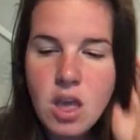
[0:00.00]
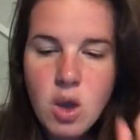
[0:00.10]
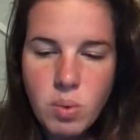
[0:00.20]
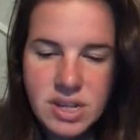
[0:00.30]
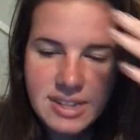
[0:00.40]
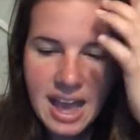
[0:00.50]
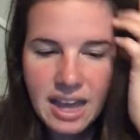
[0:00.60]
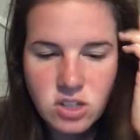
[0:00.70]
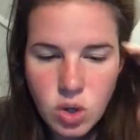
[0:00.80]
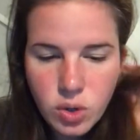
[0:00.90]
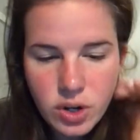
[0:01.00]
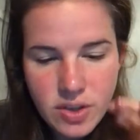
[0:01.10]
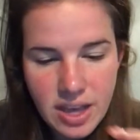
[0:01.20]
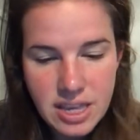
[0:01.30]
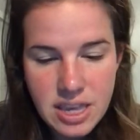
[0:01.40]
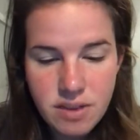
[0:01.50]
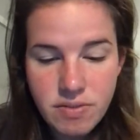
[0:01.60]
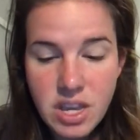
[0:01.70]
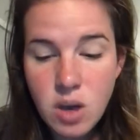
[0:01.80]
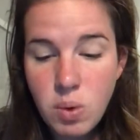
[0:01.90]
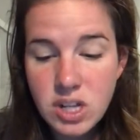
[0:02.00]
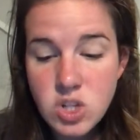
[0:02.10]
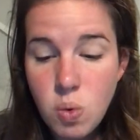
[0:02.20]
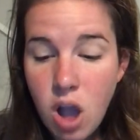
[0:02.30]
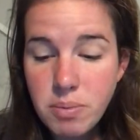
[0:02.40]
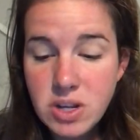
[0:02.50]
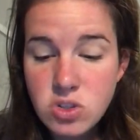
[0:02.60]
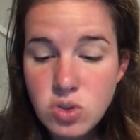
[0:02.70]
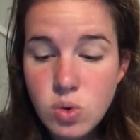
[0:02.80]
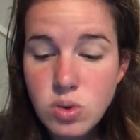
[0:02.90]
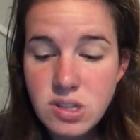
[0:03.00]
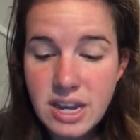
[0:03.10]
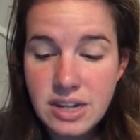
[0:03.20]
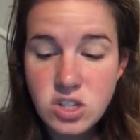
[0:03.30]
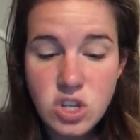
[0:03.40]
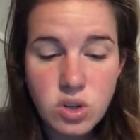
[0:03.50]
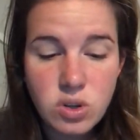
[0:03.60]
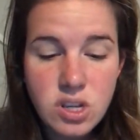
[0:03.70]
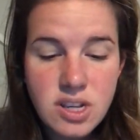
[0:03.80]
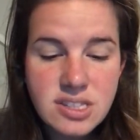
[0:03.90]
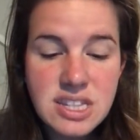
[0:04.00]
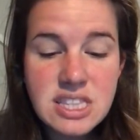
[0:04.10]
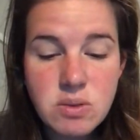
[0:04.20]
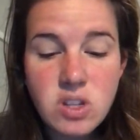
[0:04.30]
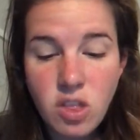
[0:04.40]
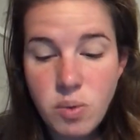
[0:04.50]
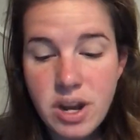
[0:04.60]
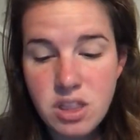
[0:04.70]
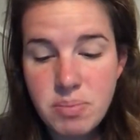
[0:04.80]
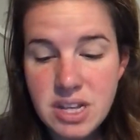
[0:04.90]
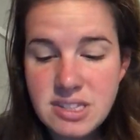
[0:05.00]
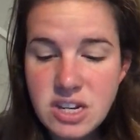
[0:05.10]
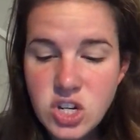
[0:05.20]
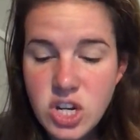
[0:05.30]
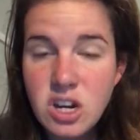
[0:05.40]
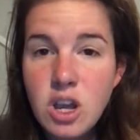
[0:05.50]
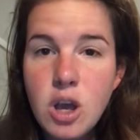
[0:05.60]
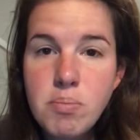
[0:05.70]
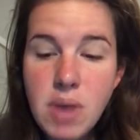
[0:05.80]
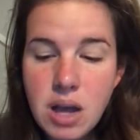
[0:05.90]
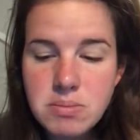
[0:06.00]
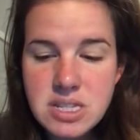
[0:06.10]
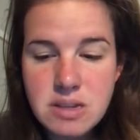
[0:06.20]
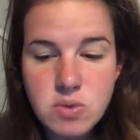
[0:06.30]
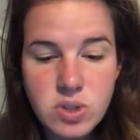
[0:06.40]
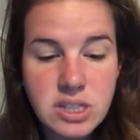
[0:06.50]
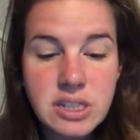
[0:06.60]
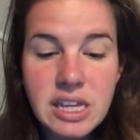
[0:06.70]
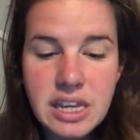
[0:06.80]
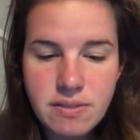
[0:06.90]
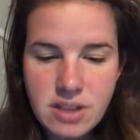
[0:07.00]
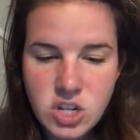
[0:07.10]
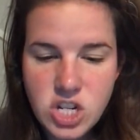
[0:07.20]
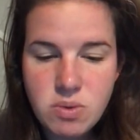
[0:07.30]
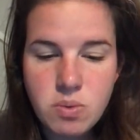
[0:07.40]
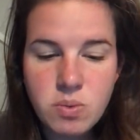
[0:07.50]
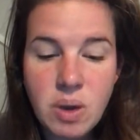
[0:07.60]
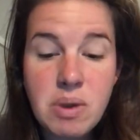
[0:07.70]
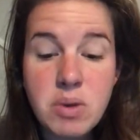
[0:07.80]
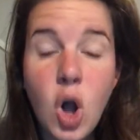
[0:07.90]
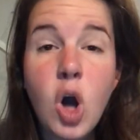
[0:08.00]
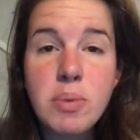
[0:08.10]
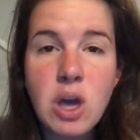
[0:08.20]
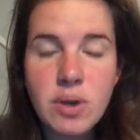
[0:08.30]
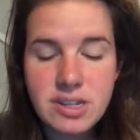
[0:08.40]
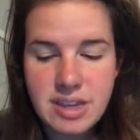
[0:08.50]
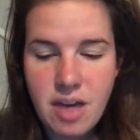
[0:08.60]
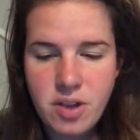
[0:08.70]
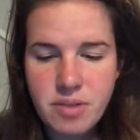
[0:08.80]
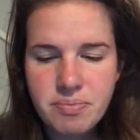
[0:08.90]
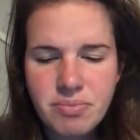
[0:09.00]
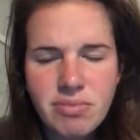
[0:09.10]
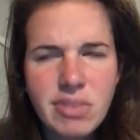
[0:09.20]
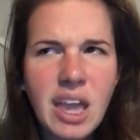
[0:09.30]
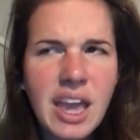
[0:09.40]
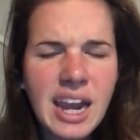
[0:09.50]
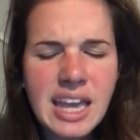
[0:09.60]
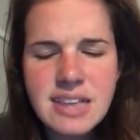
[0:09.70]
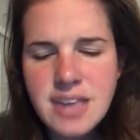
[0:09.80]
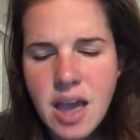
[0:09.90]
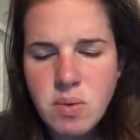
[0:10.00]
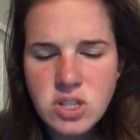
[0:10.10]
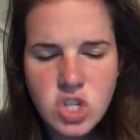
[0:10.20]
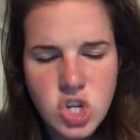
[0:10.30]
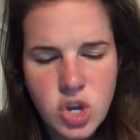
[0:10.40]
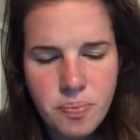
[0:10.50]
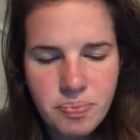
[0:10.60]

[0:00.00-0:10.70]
When Dad told her that he and Via wanted to walk me to school today too, since it was on the way to the bus station, Mom seemed relieved that we would all be going together. And I guess I was too.